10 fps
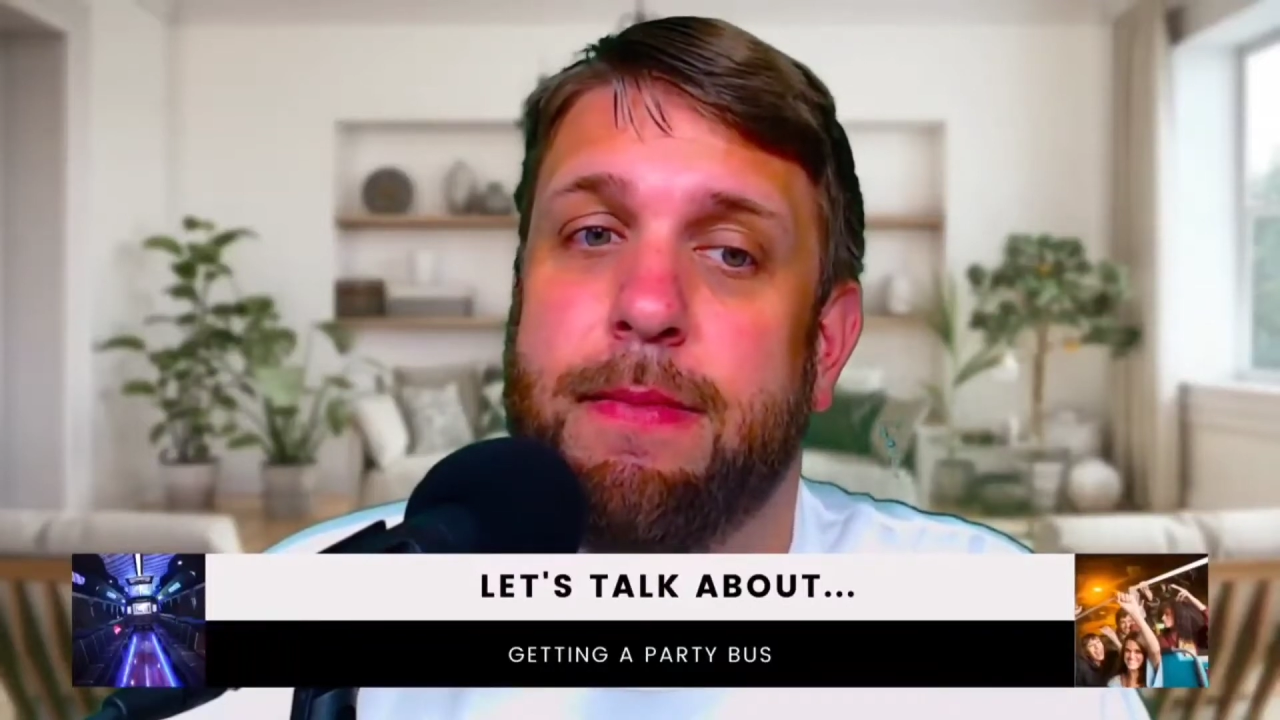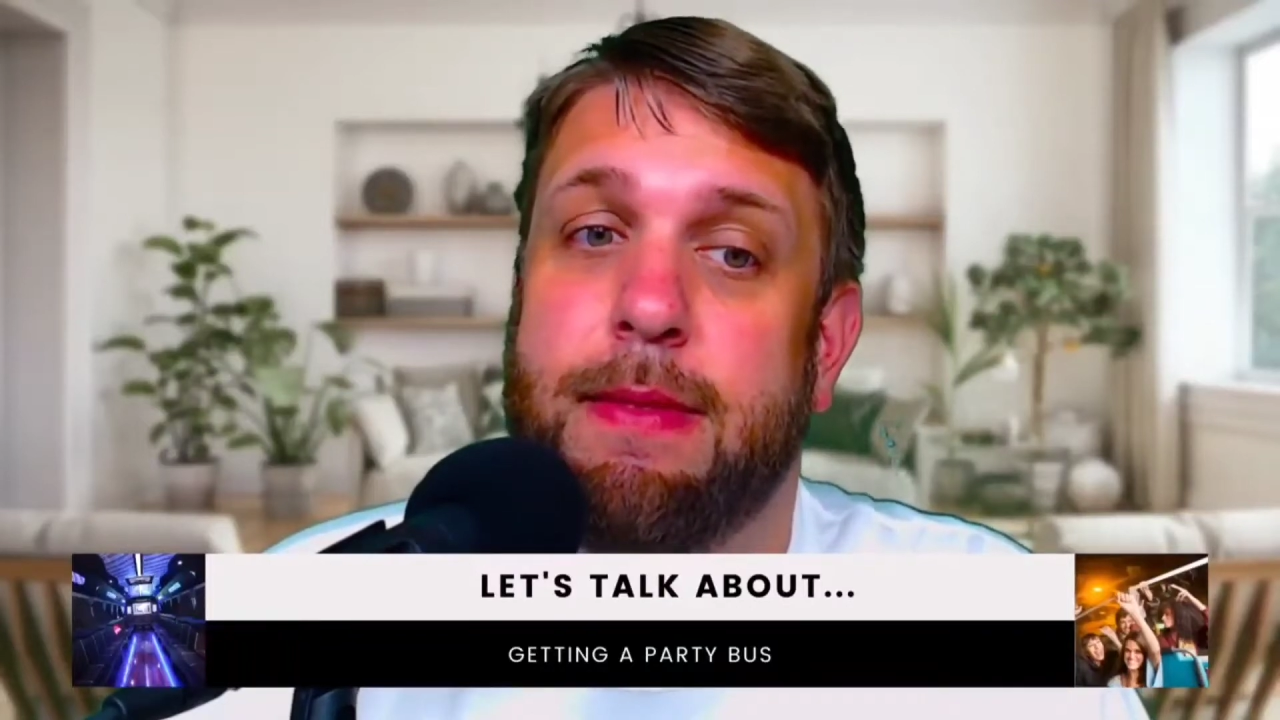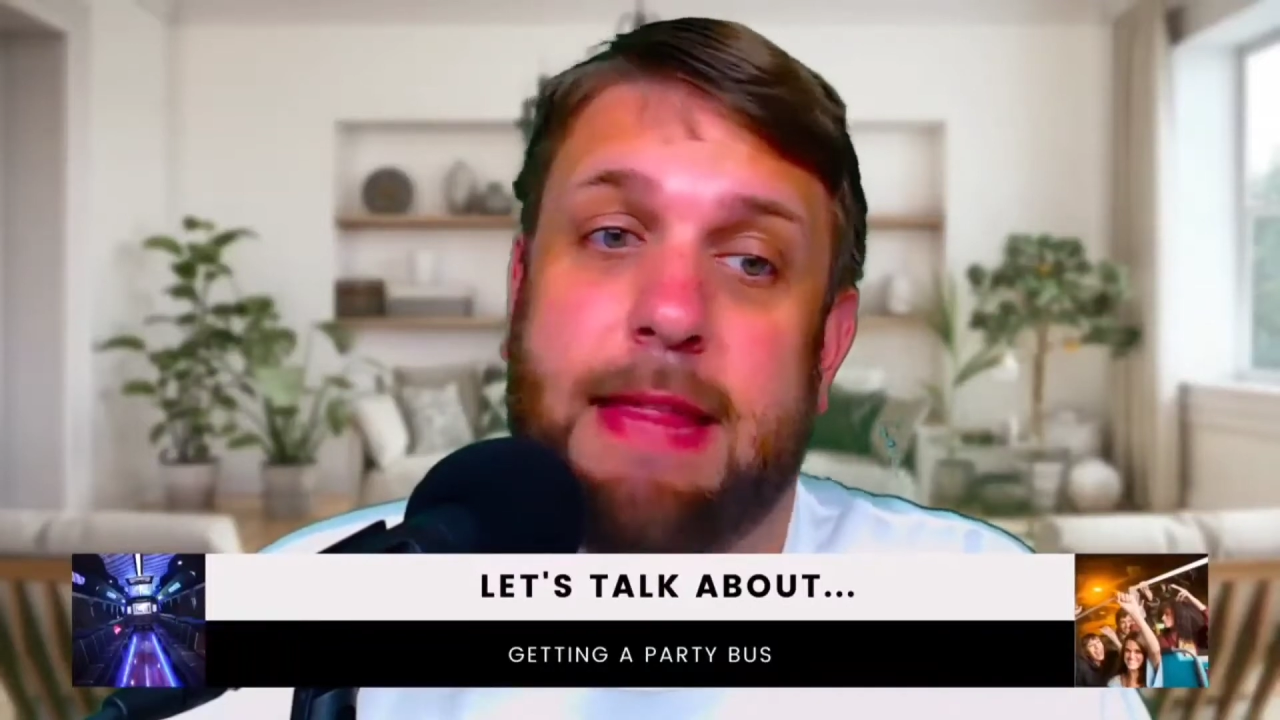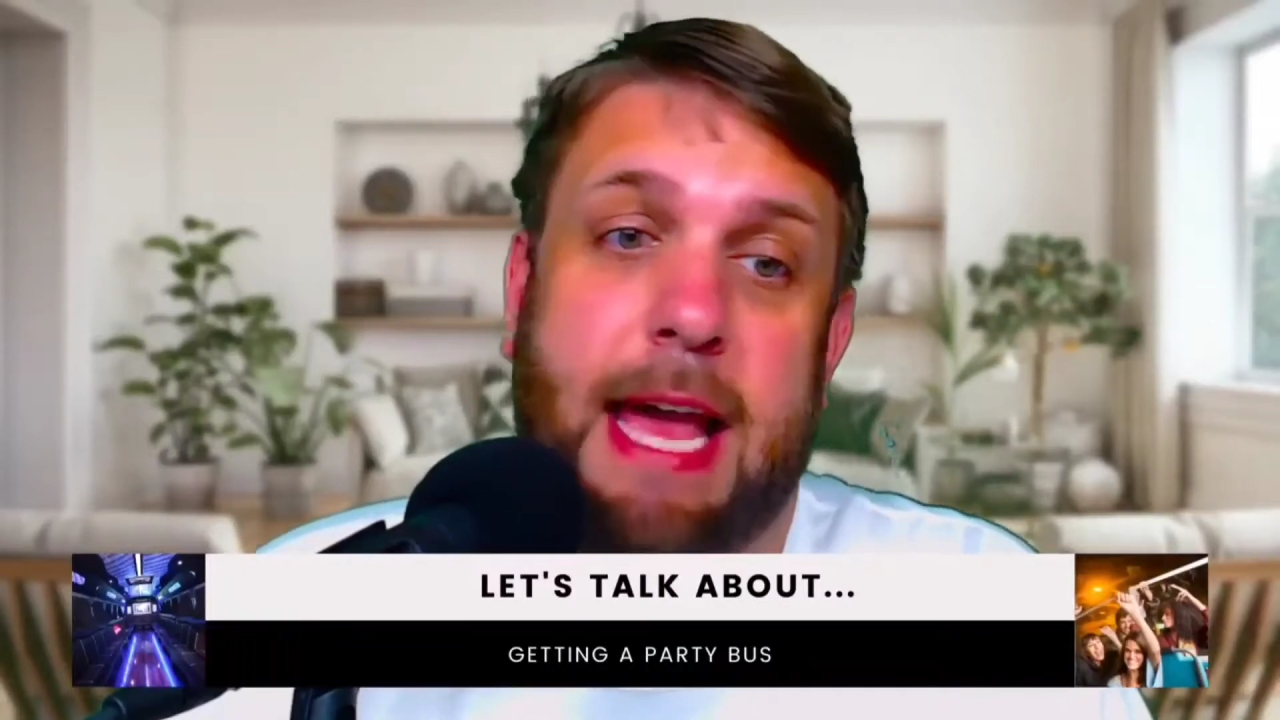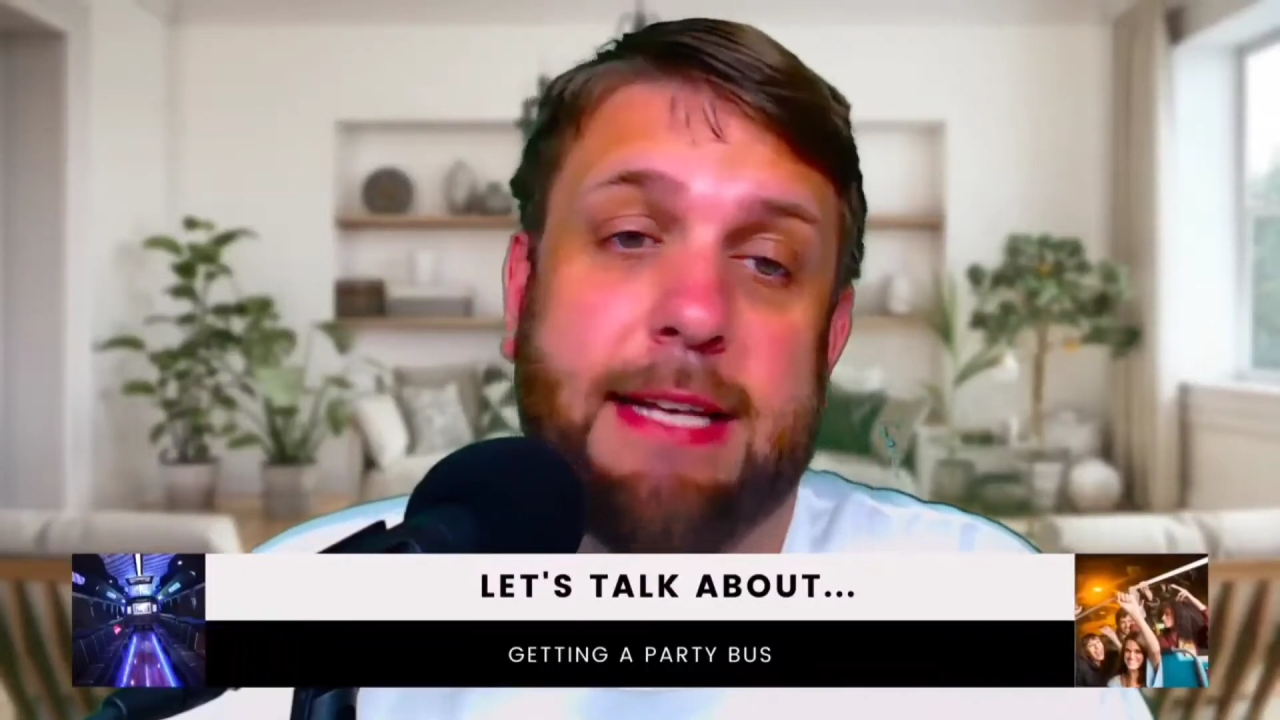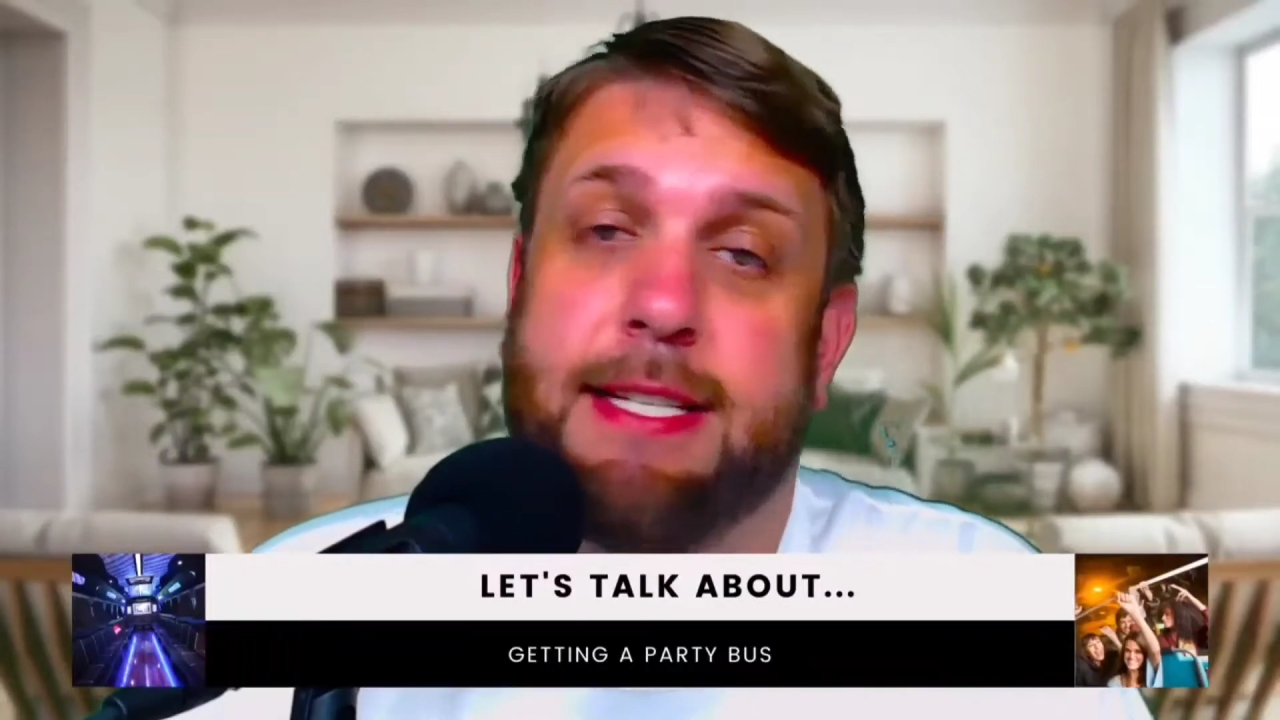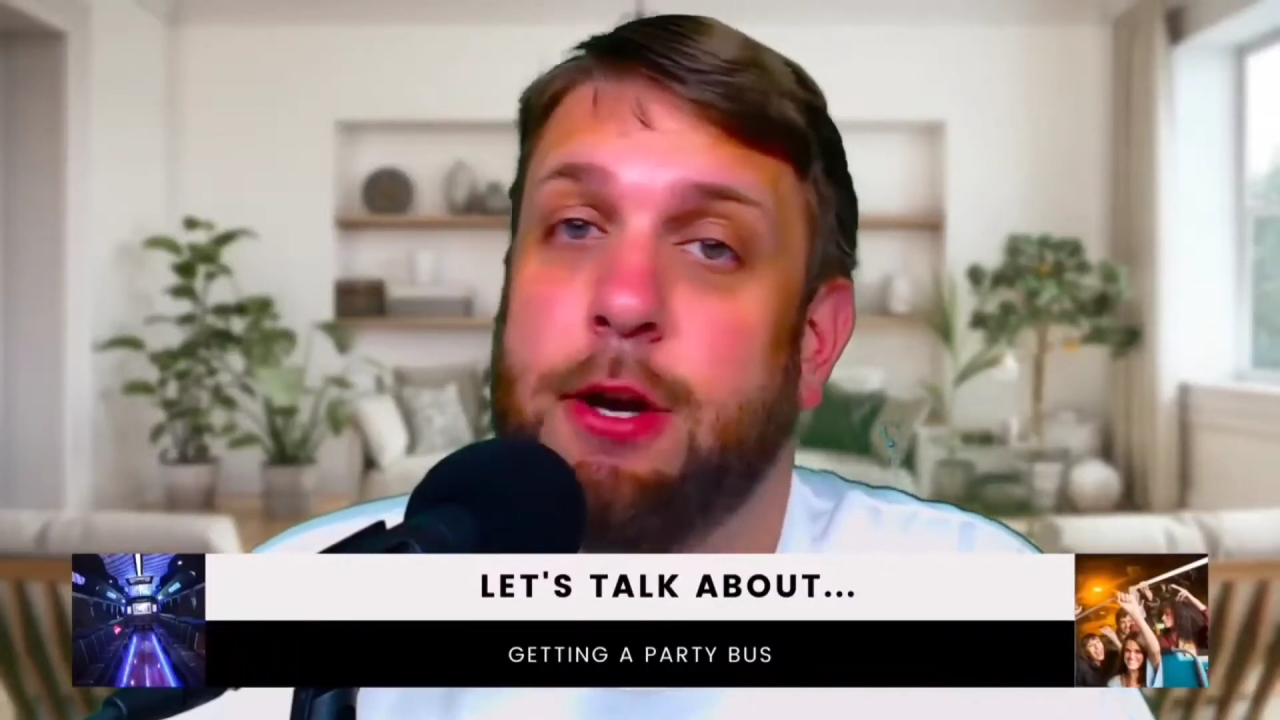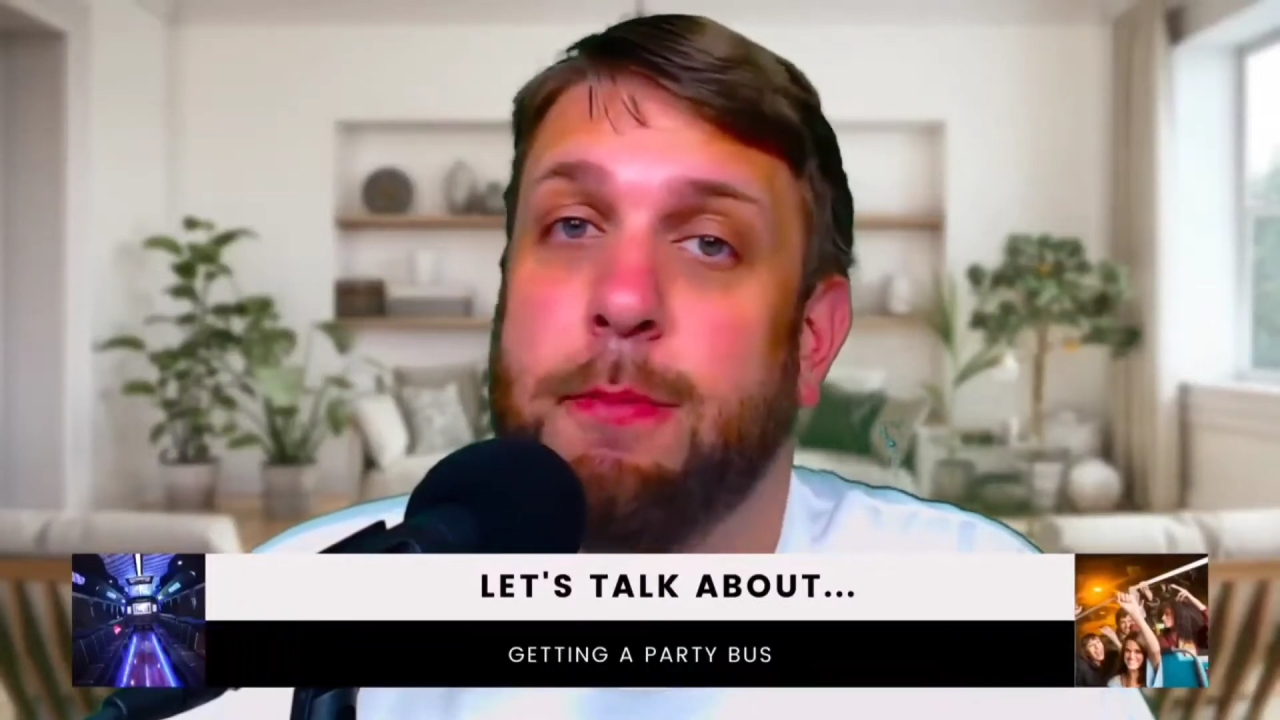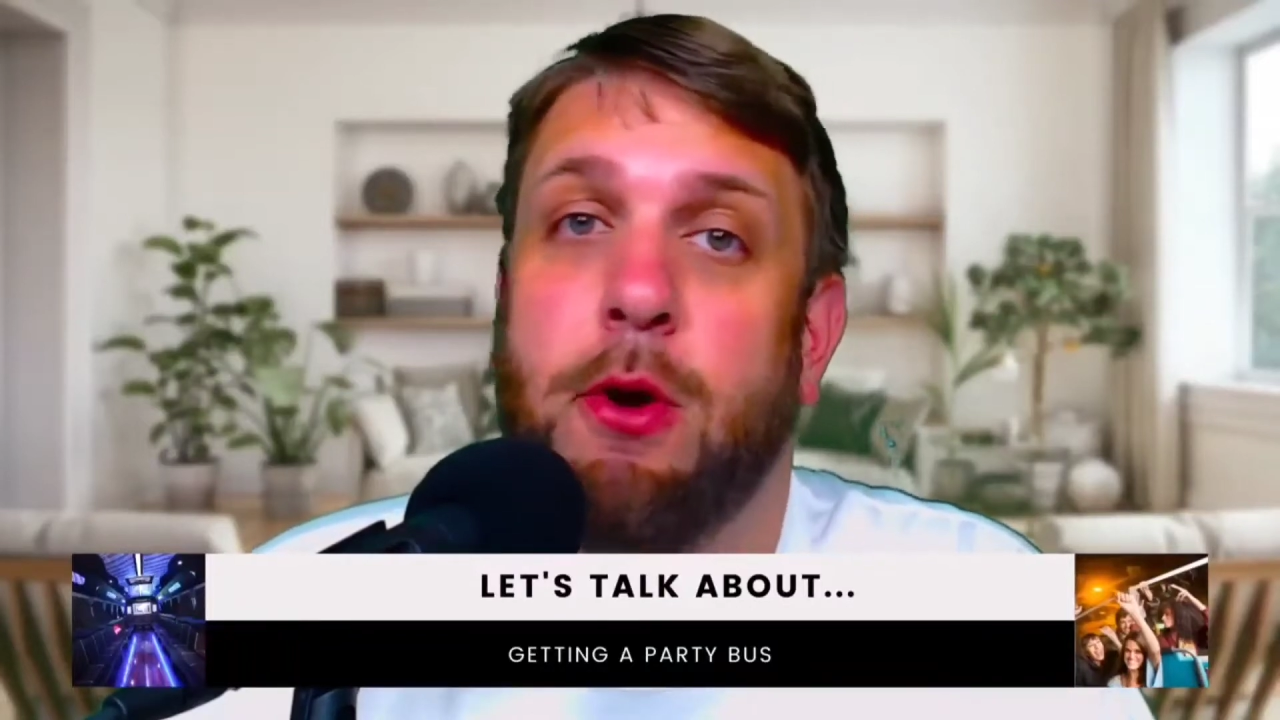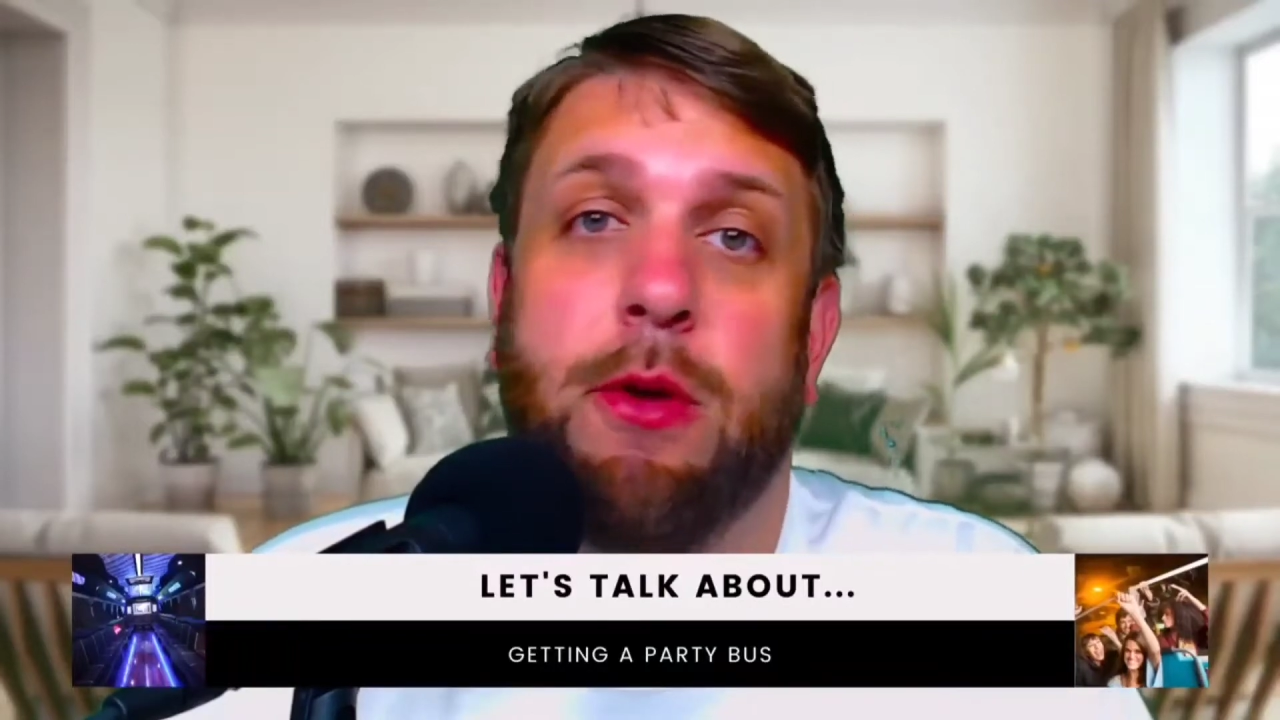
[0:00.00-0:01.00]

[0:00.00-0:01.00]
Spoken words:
That ceremony